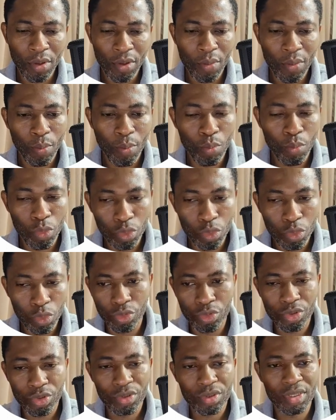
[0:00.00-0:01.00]

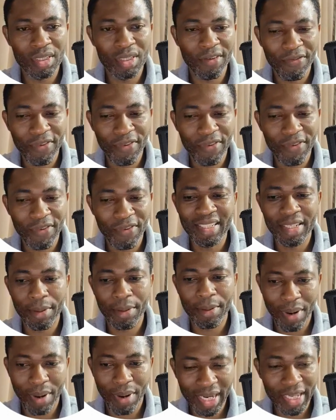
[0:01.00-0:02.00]
modules defining the
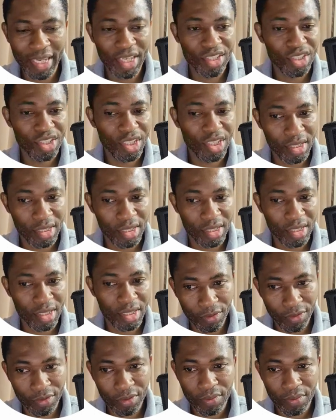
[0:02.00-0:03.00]
package
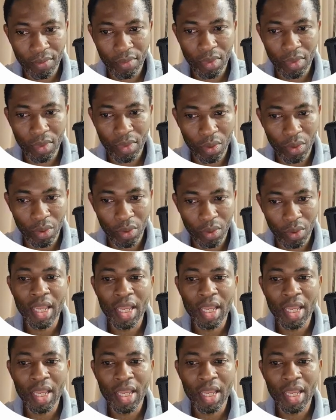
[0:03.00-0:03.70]
itself. Okay,